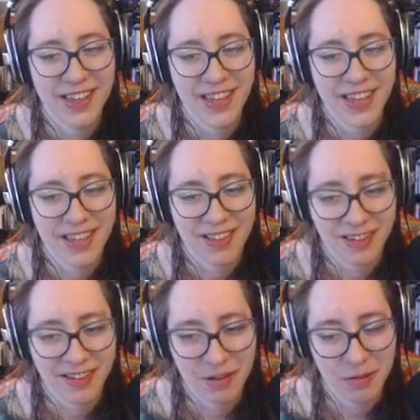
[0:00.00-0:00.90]
That's a
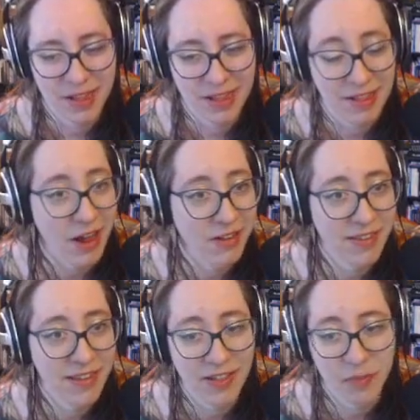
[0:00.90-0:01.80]
good.
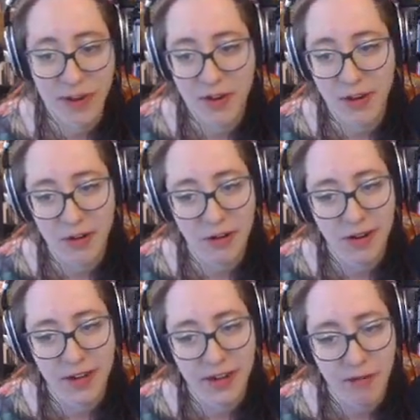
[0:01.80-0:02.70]
Honestly, that's my daughter
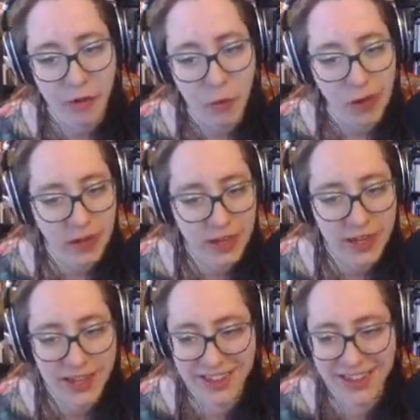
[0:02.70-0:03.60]
on every walk.
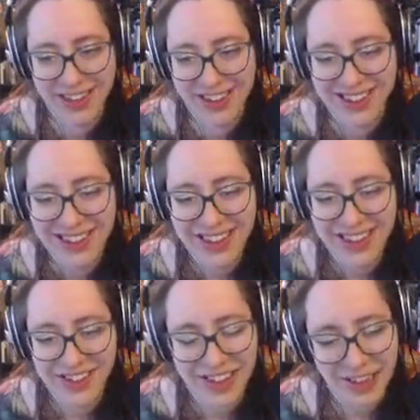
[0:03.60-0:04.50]

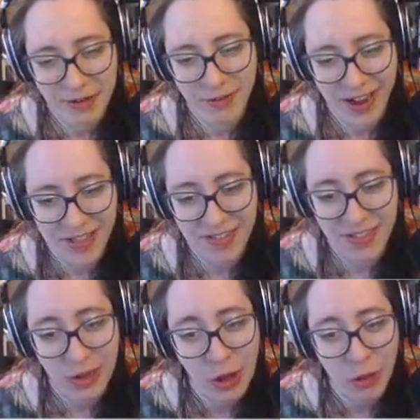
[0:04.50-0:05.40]
She like finds
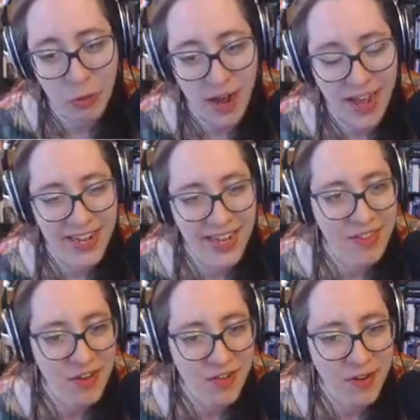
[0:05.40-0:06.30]
the good rock
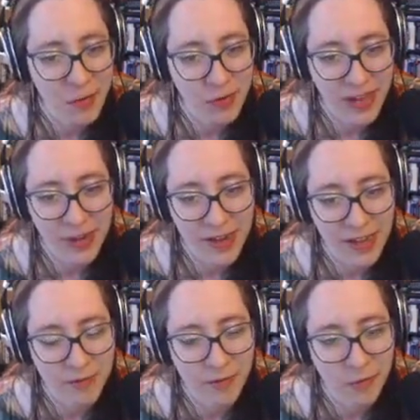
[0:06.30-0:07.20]
and then she will carry
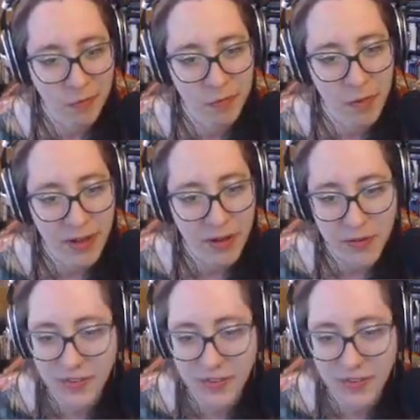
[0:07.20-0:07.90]
it for miles.